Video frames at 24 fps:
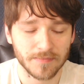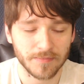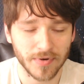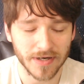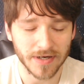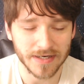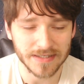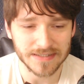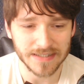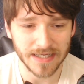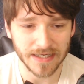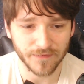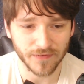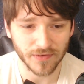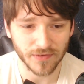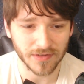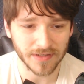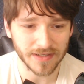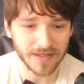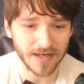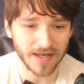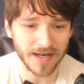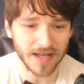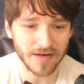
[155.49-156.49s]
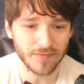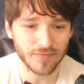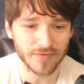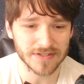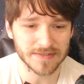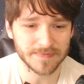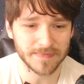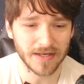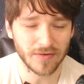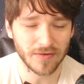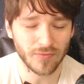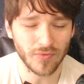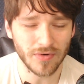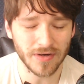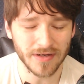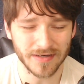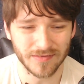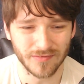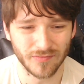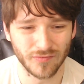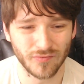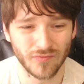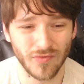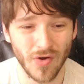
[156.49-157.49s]
But it's like, for Leon Edwards, man,
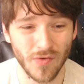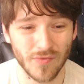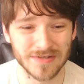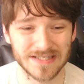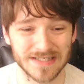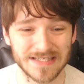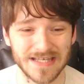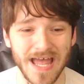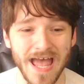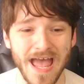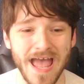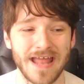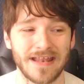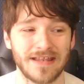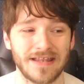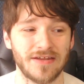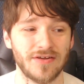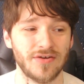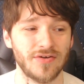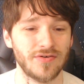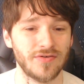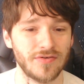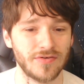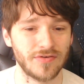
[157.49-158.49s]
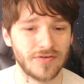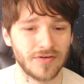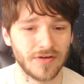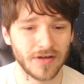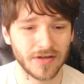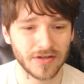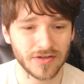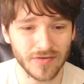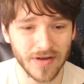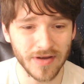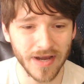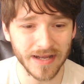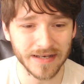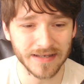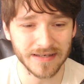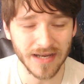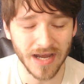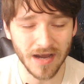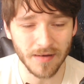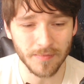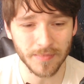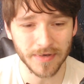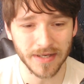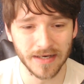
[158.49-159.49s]
what was that, dude? You got
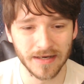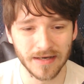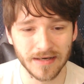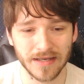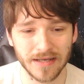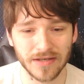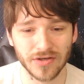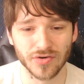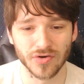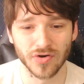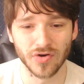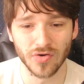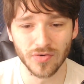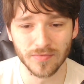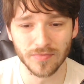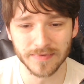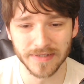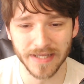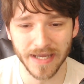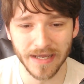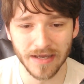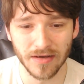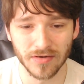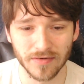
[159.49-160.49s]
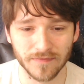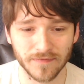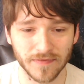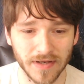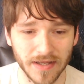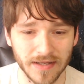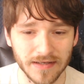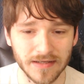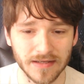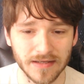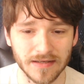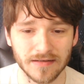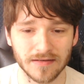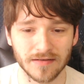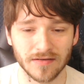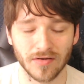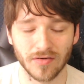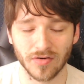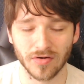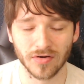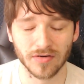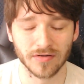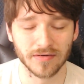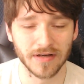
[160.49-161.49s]
dominated in your hometown of London.
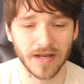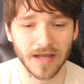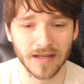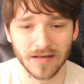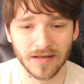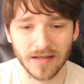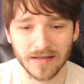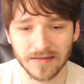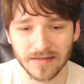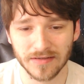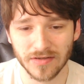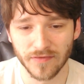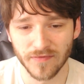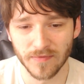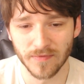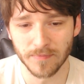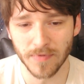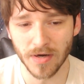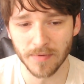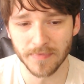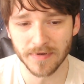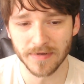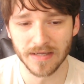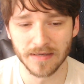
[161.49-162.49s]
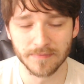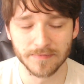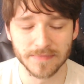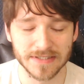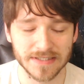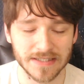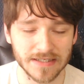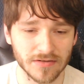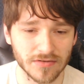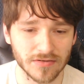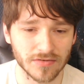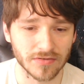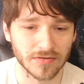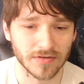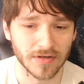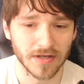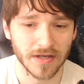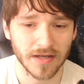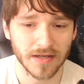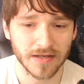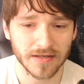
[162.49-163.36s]
Or not London, you're from Birmingham, but still.